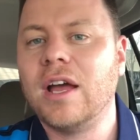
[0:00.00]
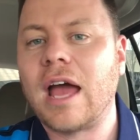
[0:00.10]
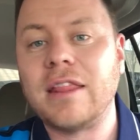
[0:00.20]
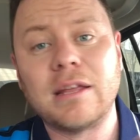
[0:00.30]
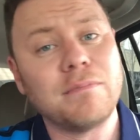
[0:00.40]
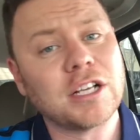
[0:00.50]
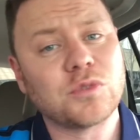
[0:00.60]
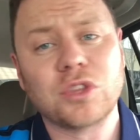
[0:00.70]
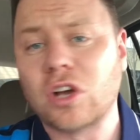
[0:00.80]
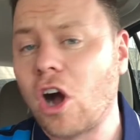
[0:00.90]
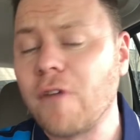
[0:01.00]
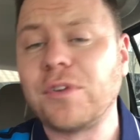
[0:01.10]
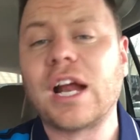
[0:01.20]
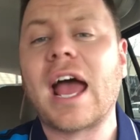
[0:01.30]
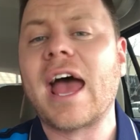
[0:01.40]
And then mixed with the
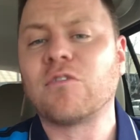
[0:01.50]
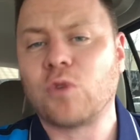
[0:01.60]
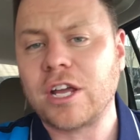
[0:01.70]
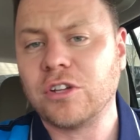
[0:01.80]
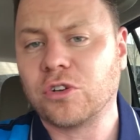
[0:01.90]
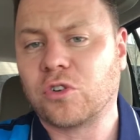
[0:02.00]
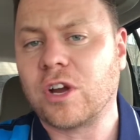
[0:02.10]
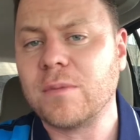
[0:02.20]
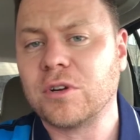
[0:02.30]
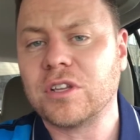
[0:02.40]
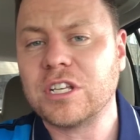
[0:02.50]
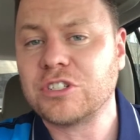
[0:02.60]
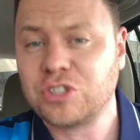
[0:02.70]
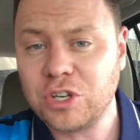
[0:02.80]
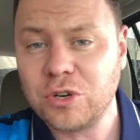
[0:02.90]
coffee, and I add regular creamer to
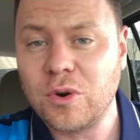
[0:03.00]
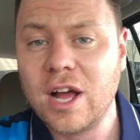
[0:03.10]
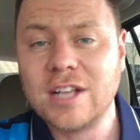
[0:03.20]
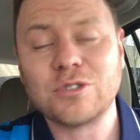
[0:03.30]
this too.